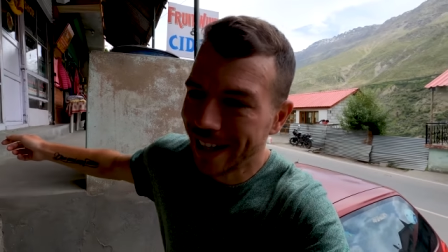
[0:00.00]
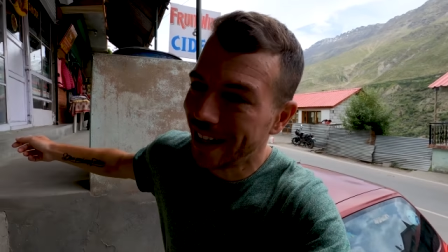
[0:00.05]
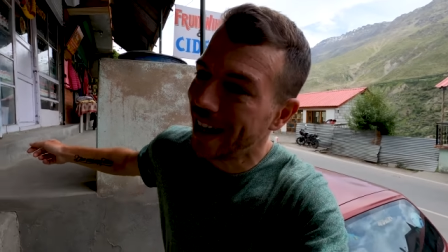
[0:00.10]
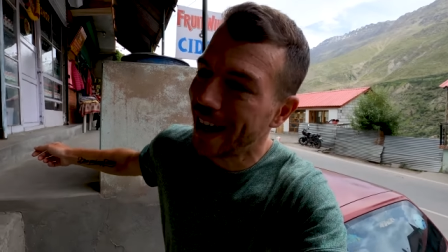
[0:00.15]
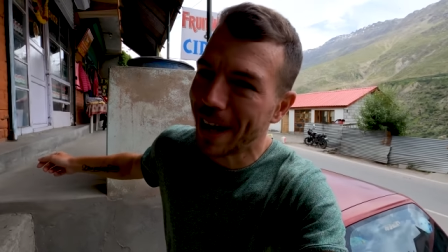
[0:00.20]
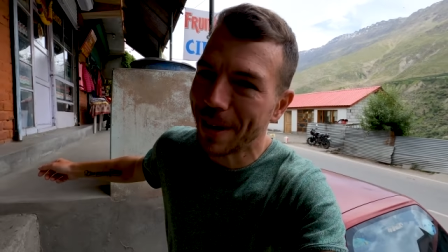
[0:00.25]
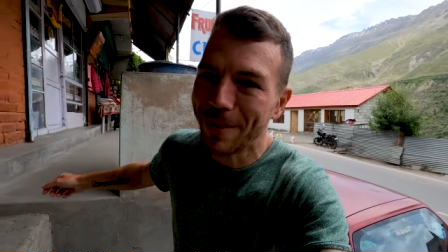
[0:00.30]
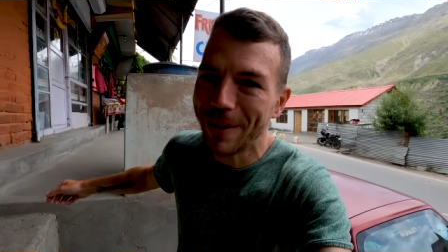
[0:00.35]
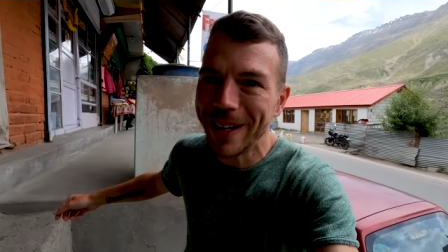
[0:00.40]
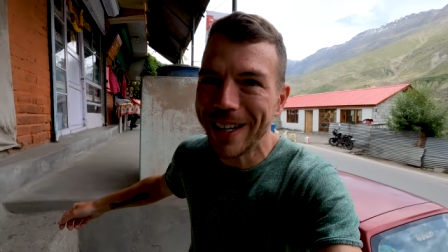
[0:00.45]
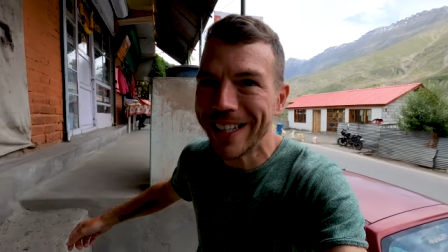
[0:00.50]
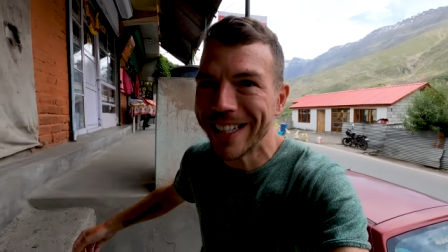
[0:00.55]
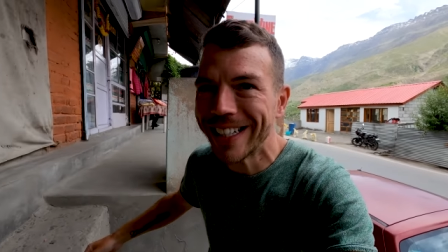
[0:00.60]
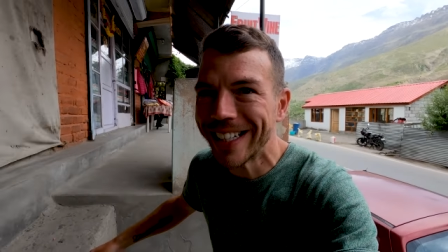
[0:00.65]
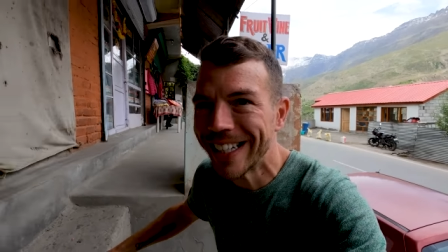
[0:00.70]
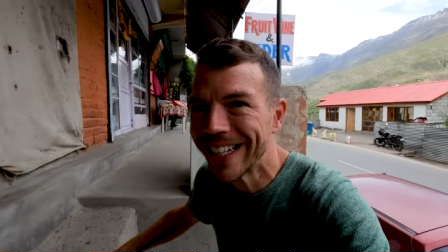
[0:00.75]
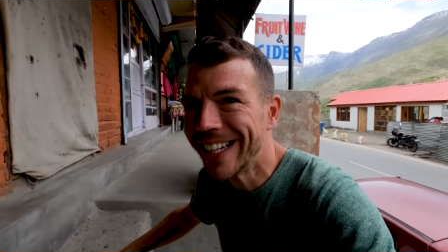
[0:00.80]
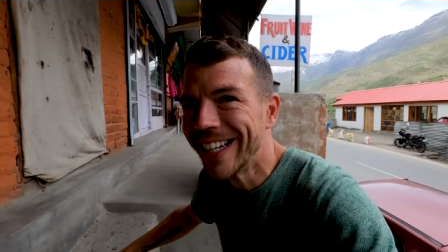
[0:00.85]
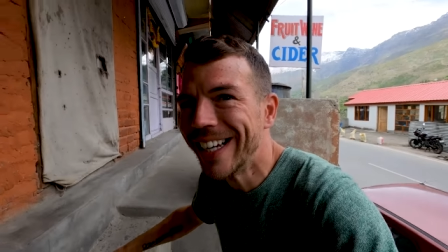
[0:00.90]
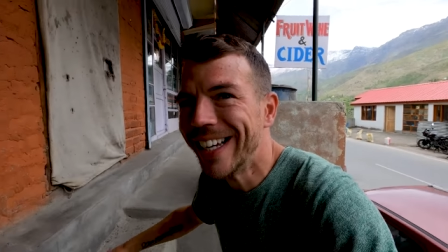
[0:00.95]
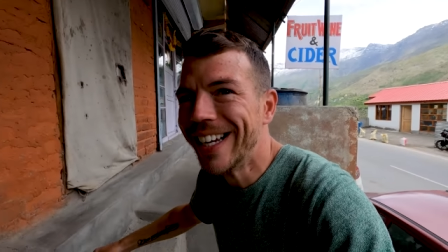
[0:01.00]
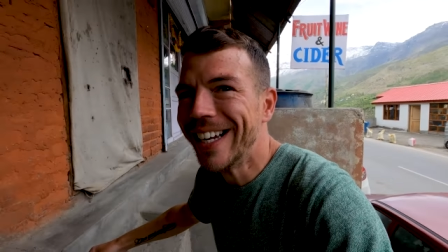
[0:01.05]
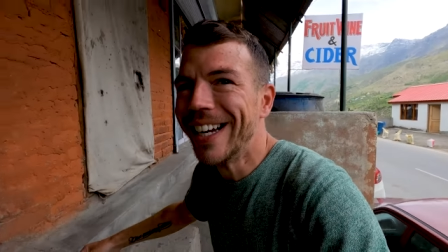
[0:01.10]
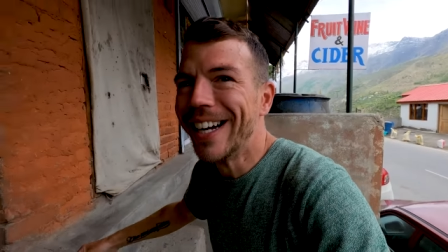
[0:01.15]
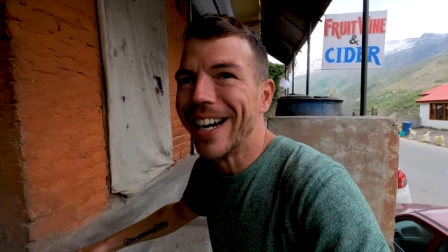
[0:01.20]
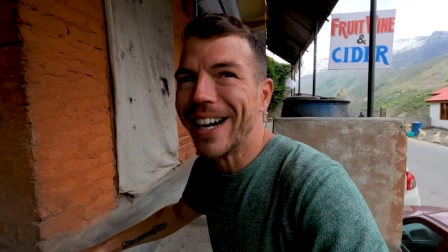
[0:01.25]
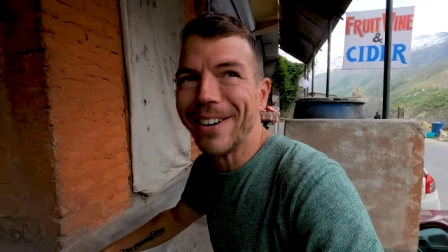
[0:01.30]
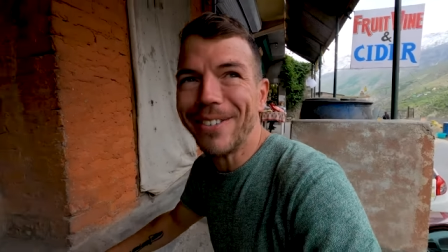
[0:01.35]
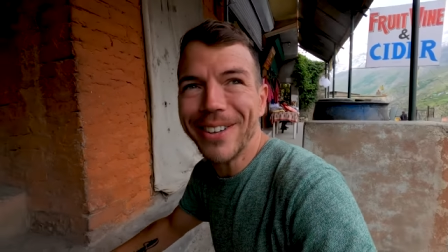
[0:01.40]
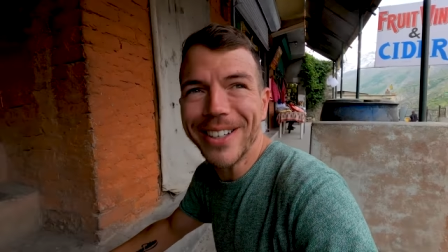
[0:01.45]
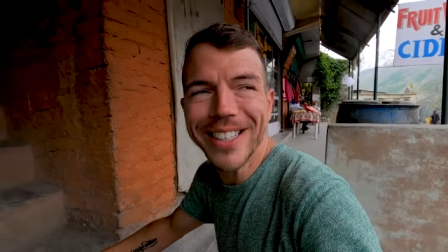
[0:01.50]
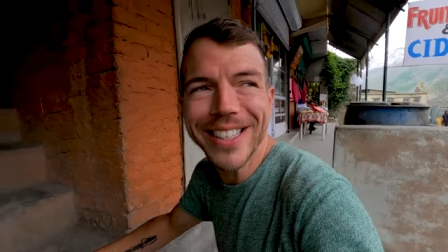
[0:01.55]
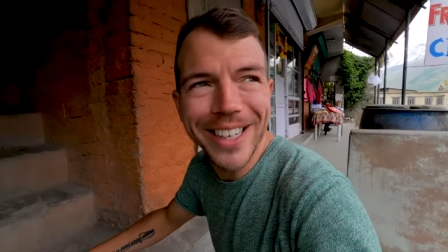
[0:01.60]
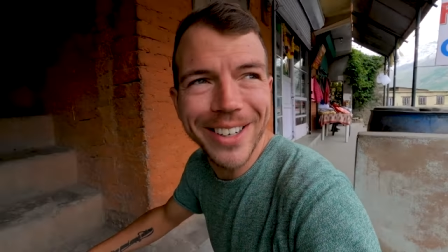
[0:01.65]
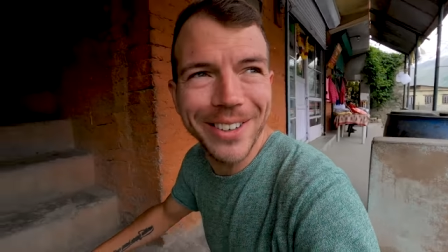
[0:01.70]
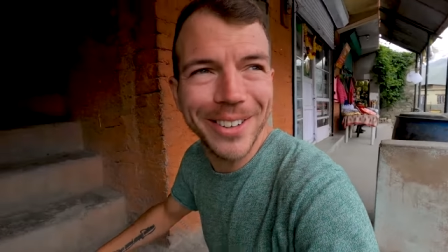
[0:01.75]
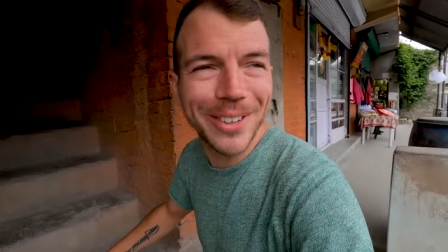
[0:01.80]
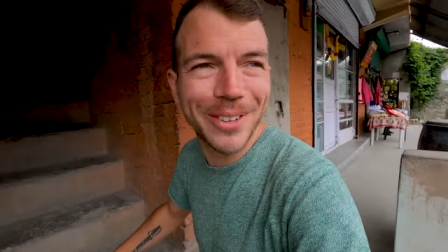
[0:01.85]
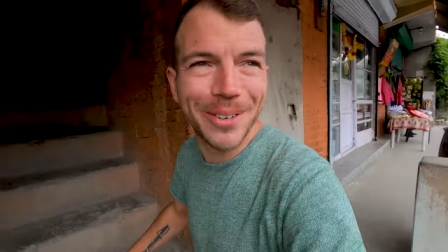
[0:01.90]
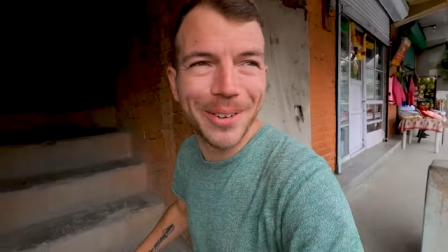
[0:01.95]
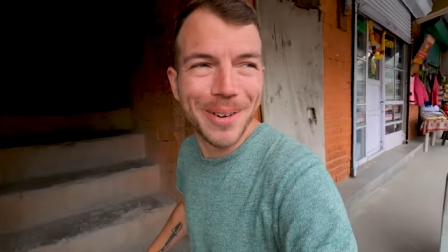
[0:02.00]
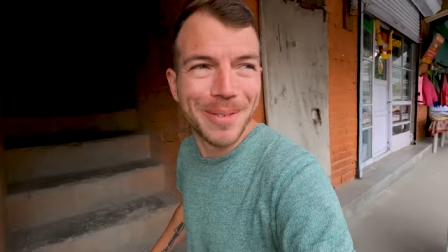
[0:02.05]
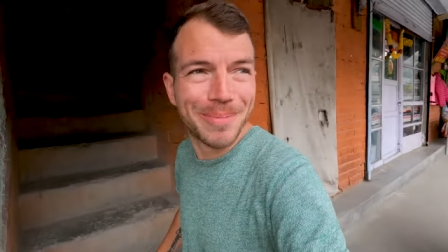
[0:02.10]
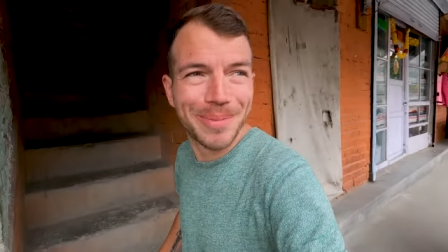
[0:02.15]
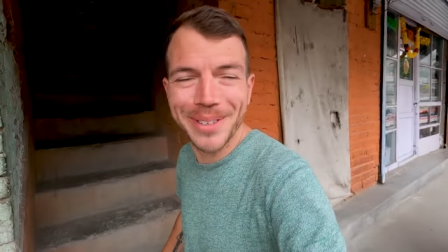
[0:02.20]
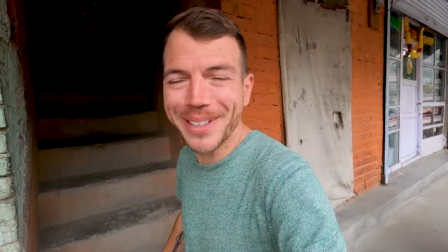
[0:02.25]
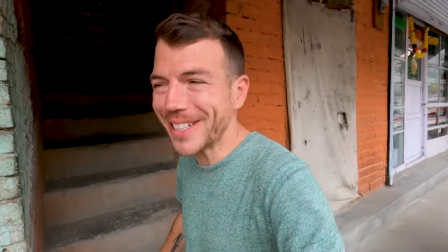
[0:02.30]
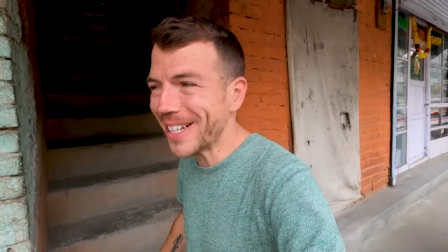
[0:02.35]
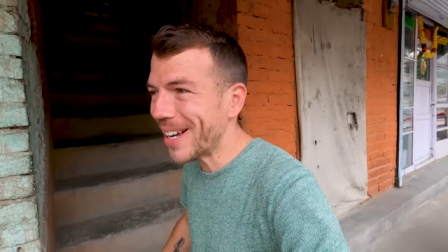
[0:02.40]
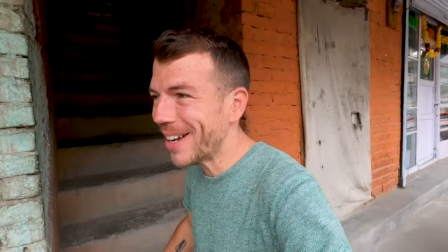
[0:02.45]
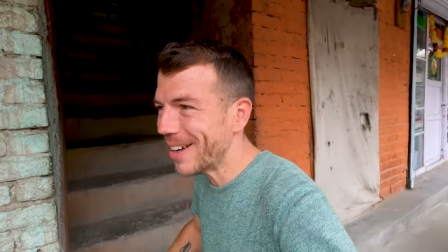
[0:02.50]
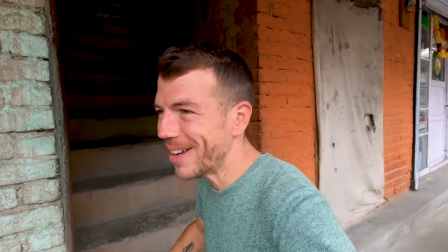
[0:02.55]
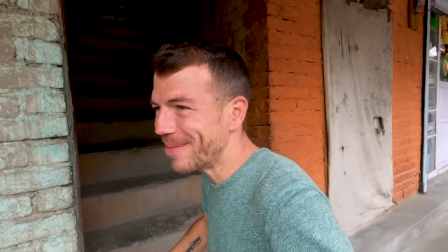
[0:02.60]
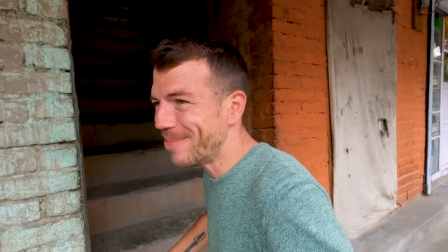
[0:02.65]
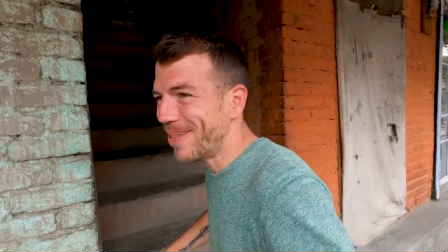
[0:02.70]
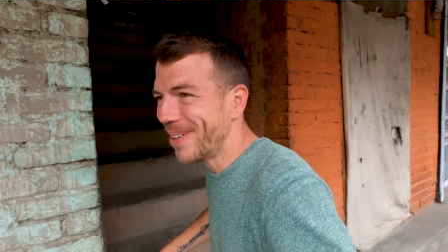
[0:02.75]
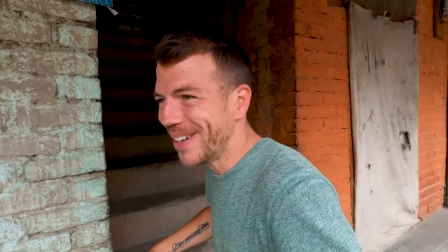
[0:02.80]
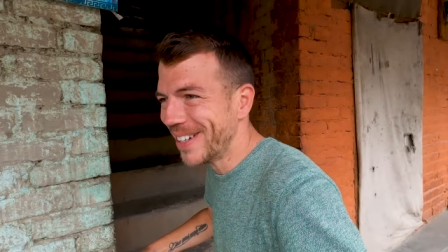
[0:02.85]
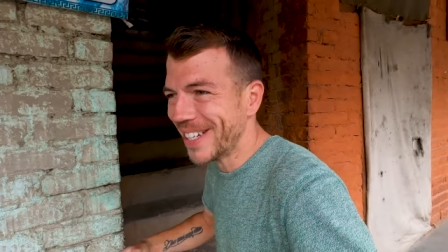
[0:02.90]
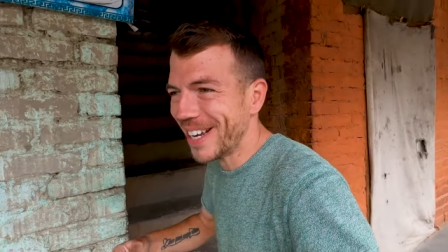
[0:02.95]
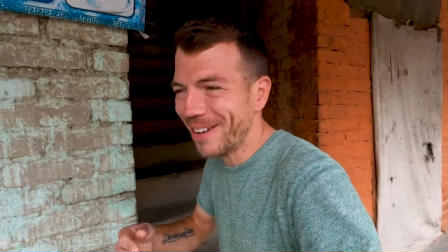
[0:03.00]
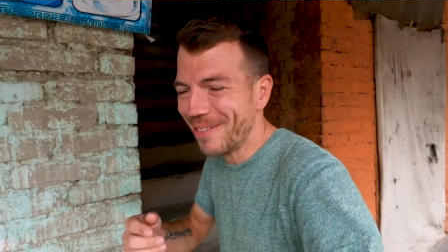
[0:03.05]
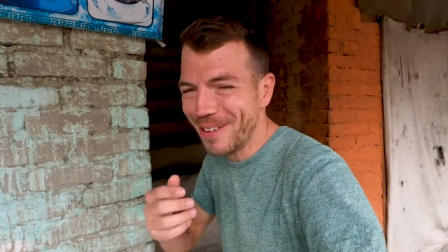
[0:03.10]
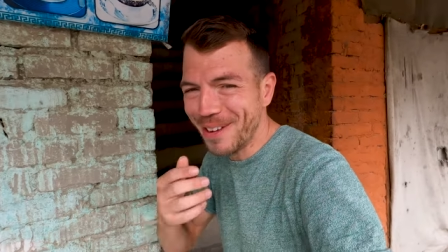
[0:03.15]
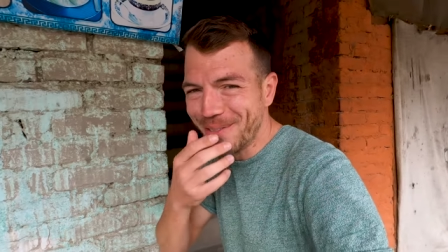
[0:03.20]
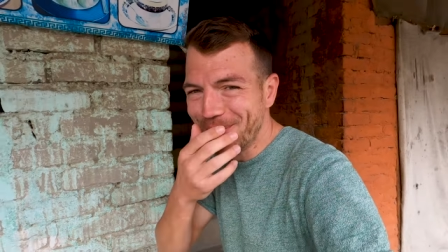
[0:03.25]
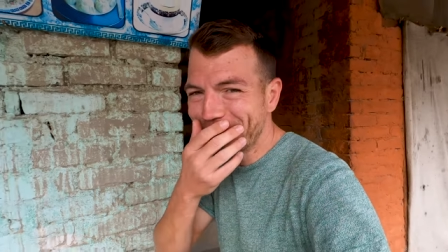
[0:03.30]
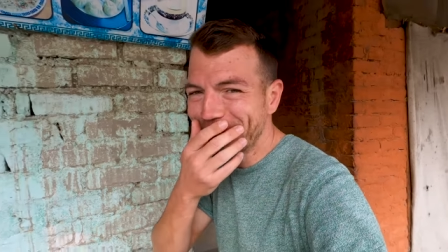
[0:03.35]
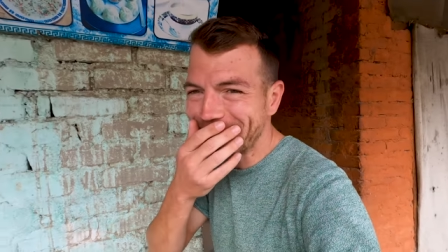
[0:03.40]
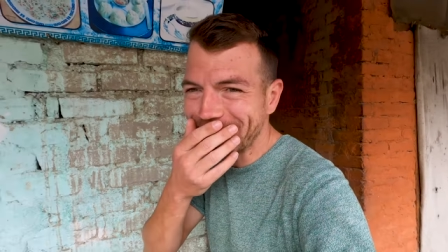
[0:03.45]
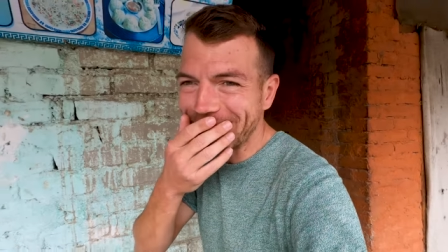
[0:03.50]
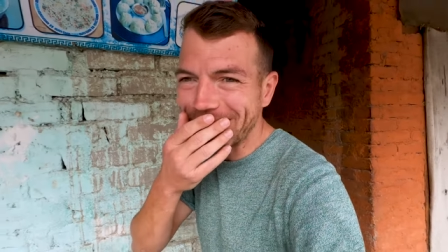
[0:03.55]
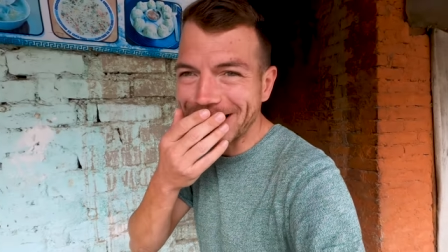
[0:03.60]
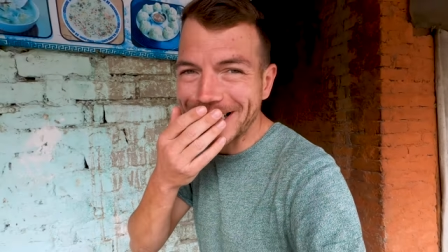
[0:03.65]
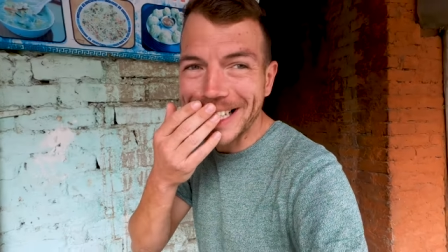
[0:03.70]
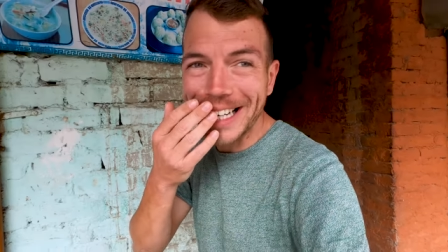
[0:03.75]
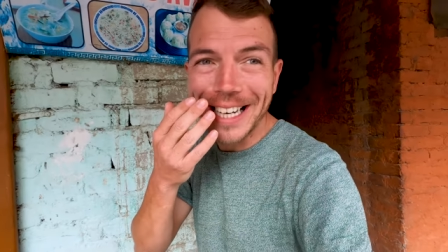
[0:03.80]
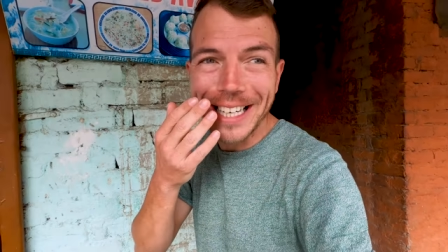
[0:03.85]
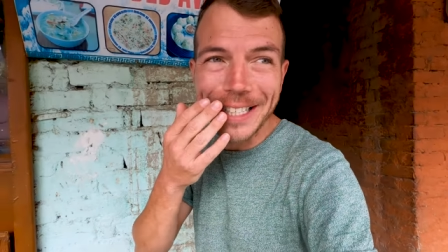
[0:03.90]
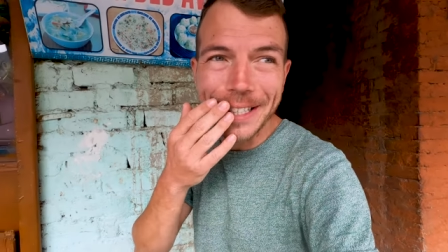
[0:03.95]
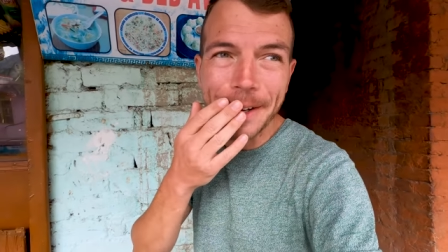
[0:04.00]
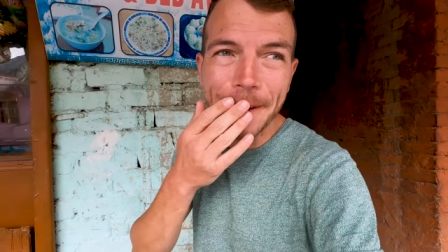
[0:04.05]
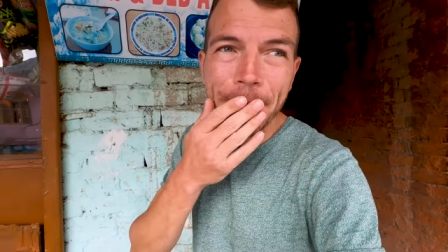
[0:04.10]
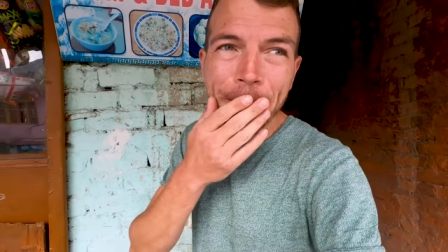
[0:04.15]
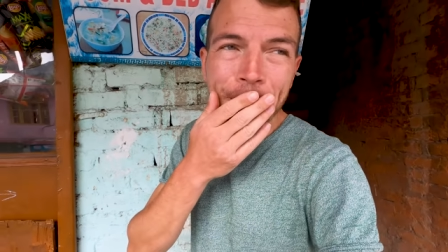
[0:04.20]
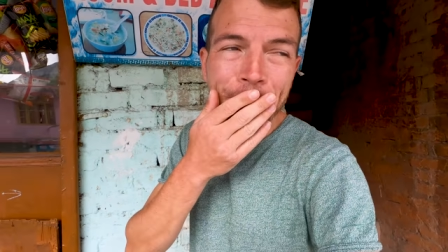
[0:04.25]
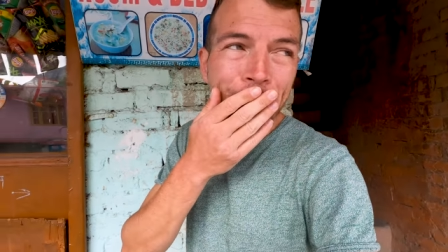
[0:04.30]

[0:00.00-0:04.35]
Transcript: Nah, I wish I could grow a Punjabi moustache, guys.